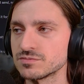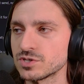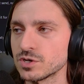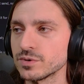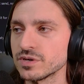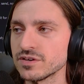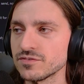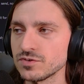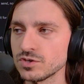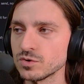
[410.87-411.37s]

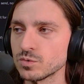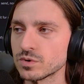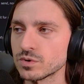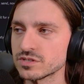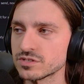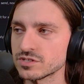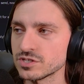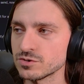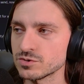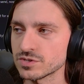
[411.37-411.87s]
So if you
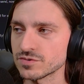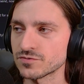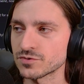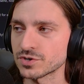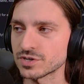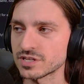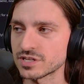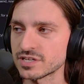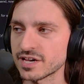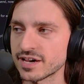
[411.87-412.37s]
want to use it
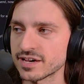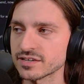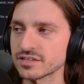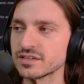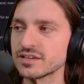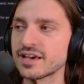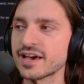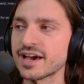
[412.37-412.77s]
for an attack,